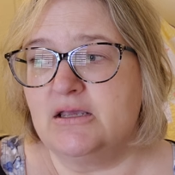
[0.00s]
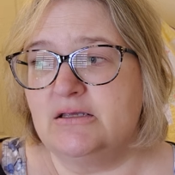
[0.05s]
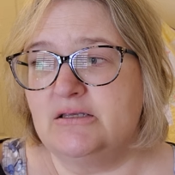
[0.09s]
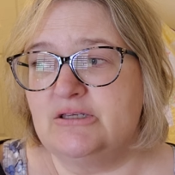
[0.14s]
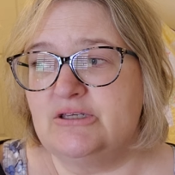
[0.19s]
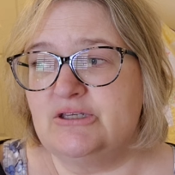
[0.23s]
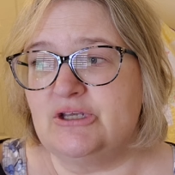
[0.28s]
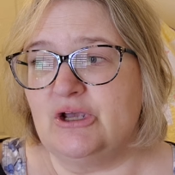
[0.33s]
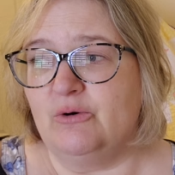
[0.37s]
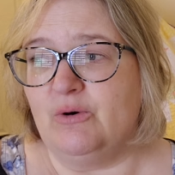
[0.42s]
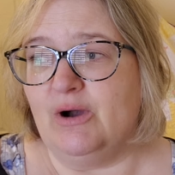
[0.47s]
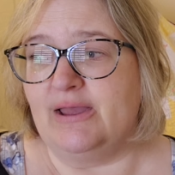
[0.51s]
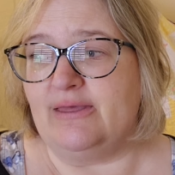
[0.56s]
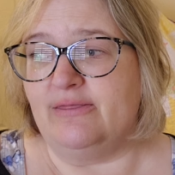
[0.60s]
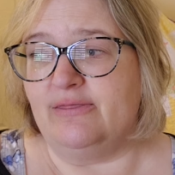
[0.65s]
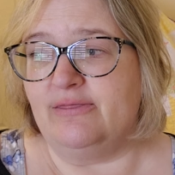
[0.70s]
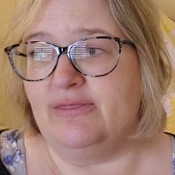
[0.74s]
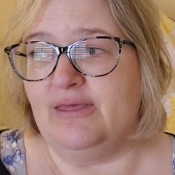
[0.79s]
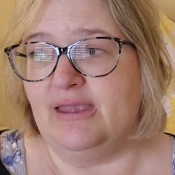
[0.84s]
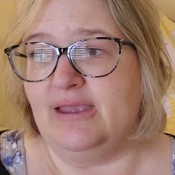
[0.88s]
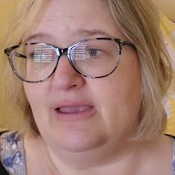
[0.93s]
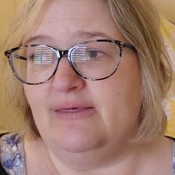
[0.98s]
so I
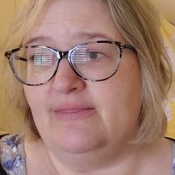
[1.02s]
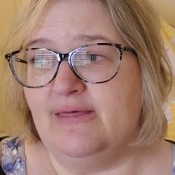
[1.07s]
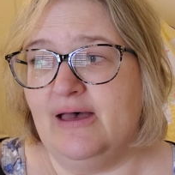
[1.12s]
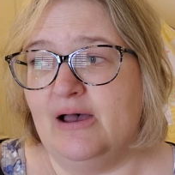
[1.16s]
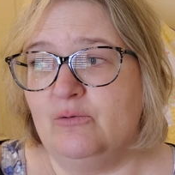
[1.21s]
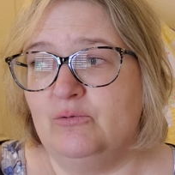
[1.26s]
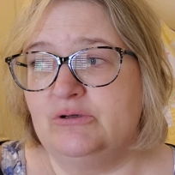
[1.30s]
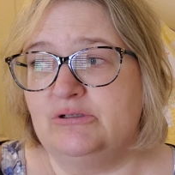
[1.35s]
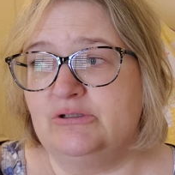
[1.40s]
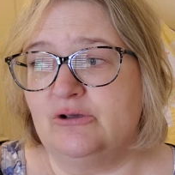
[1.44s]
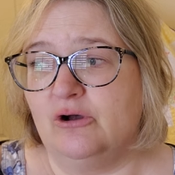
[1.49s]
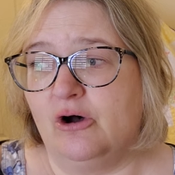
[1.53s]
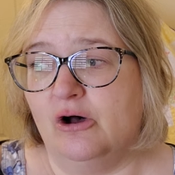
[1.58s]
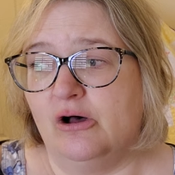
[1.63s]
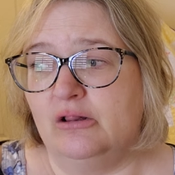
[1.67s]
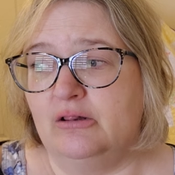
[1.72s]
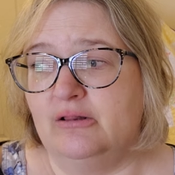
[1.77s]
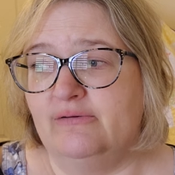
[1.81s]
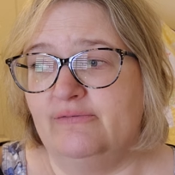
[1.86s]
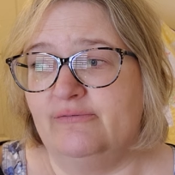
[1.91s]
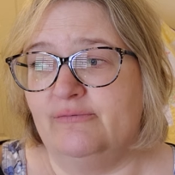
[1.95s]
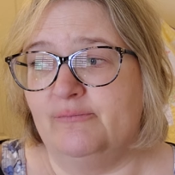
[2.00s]
think that was
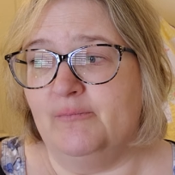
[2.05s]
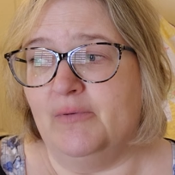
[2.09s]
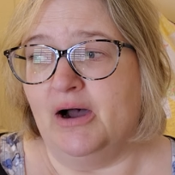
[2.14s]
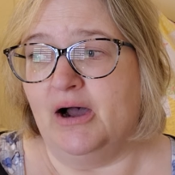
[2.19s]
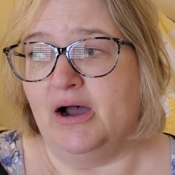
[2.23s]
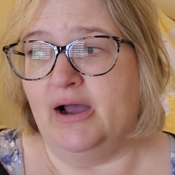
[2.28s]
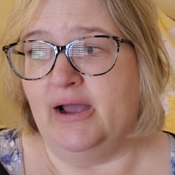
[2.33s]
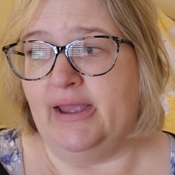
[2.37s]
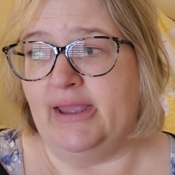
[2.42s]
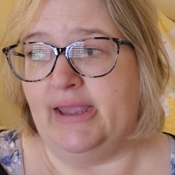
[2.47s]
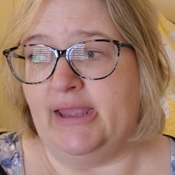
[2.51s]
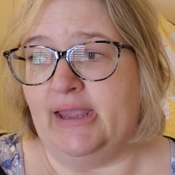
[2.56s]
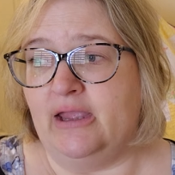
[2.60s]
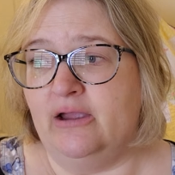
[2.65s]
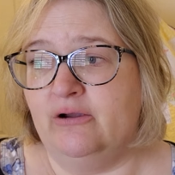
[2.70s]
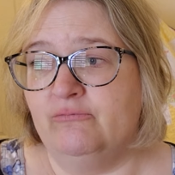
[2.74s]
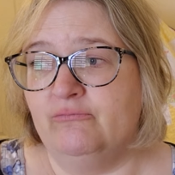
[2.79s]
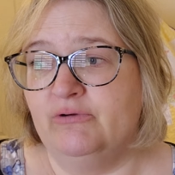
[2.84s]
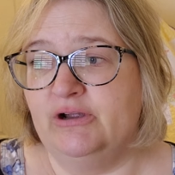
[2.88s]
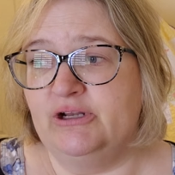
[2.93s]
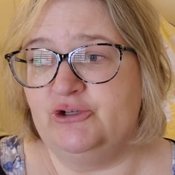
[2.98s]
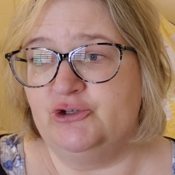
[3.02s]
all of my
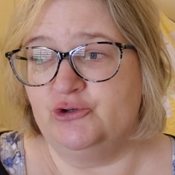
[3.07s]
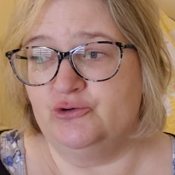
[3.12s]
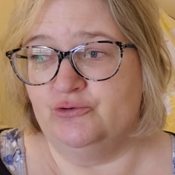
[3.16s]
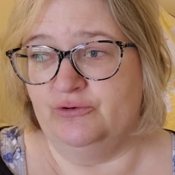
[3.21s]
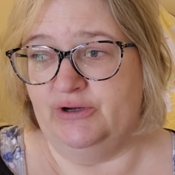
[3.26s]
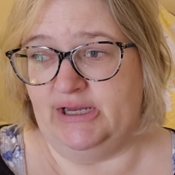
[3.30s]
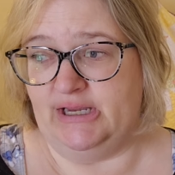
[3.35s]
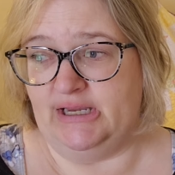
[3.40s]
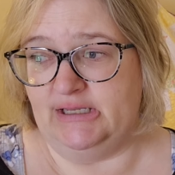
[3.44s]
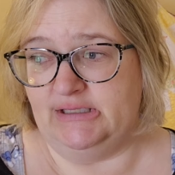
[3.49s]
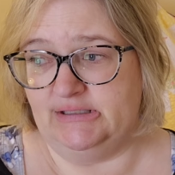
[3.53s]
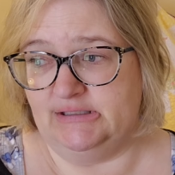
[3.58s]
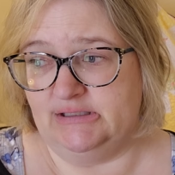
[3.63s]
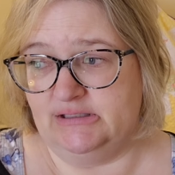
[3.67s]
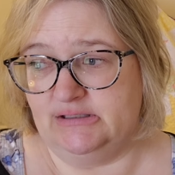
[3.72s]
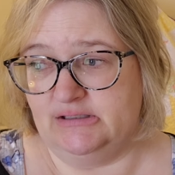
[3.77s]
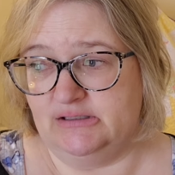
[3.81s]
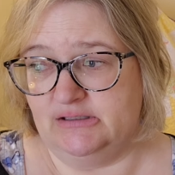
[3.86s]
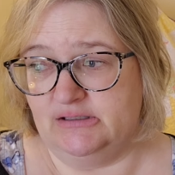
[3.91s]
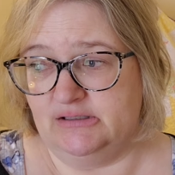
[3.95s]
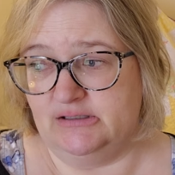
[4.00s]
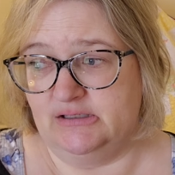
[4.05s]

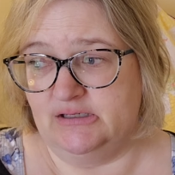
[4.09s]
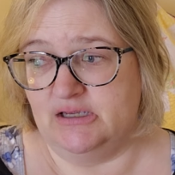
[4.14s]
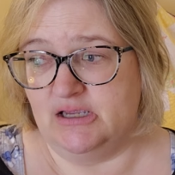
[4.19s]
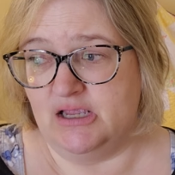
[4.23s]
retreats.